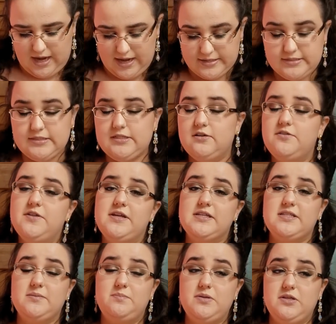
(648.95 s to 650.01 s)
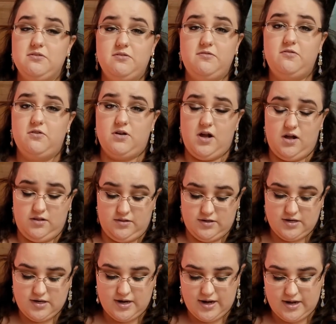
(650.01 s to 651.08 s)
I still think it's a beautiful
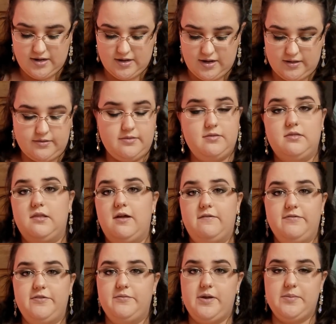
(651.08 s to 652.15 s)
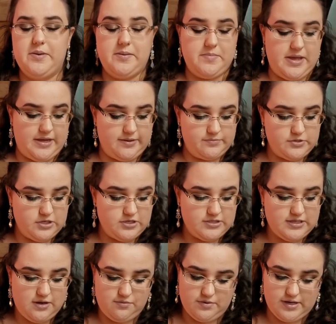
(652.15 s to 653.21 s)
color and I love the way my makeup
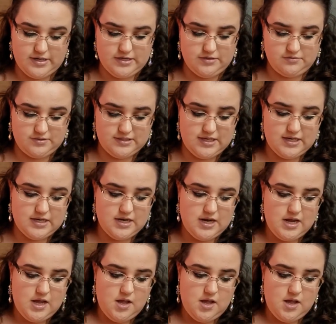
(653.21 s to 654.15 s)
turns out when I use it.